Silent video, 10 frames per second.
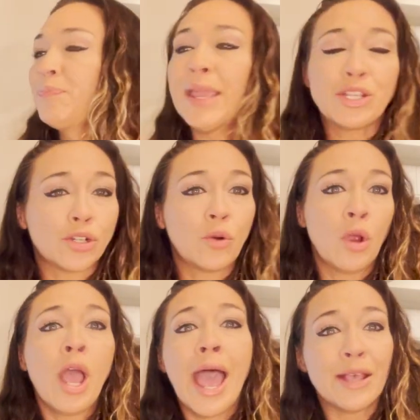Make
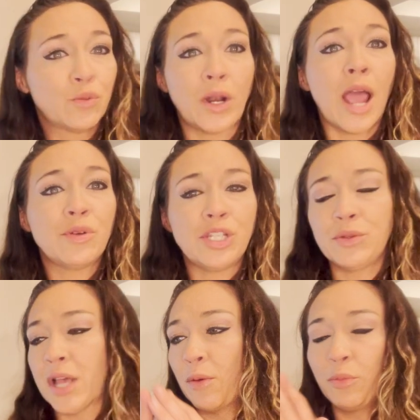sure, as what I would do
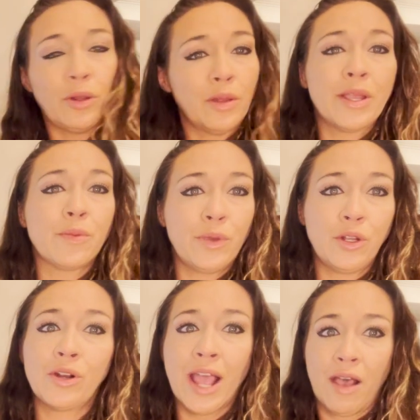is I would pull up my
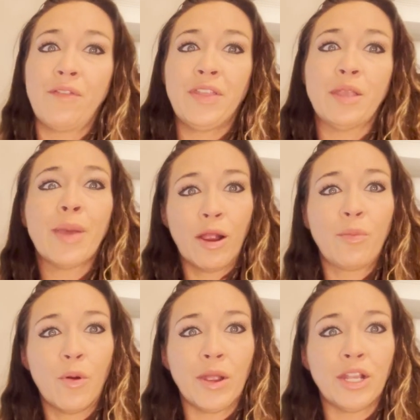computer and have the
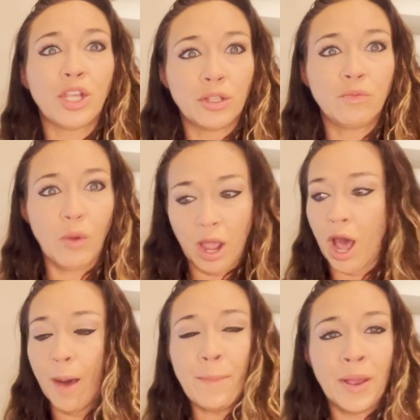PowerPoint
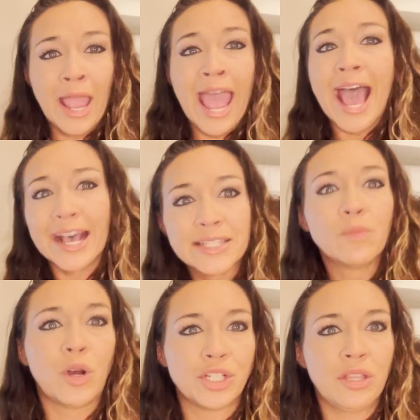up as
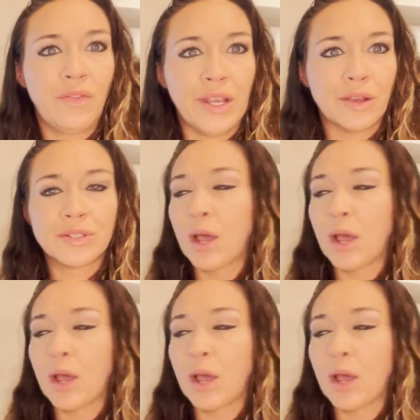I'm watching the videos.